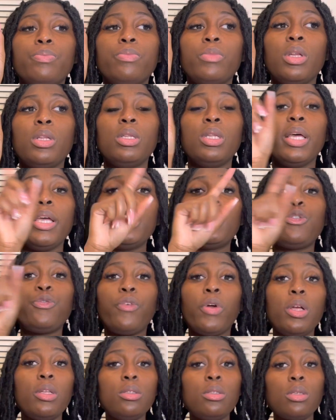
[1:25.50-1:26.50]
lace
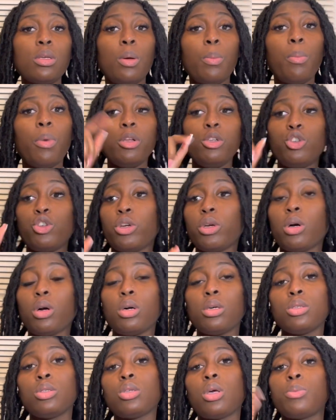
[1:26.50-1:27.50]
front
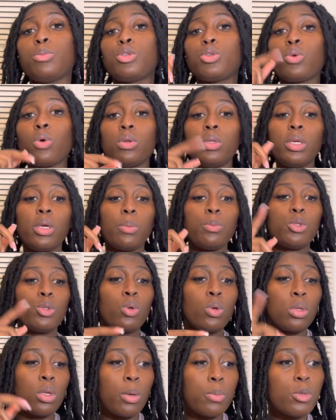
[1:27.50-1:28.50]
Montreal. So I'm
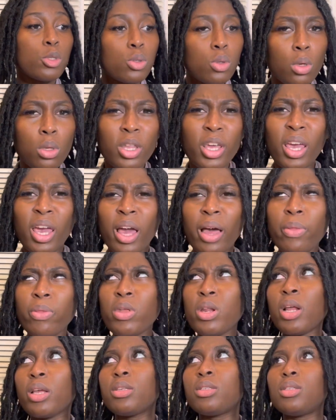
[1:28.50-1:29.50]
scrolling, and
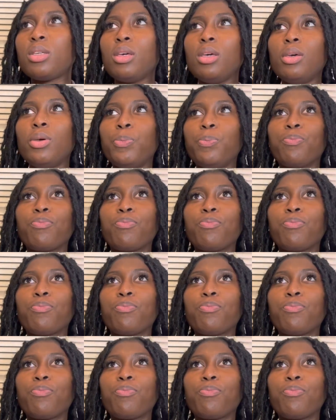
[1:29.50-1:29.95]
then I see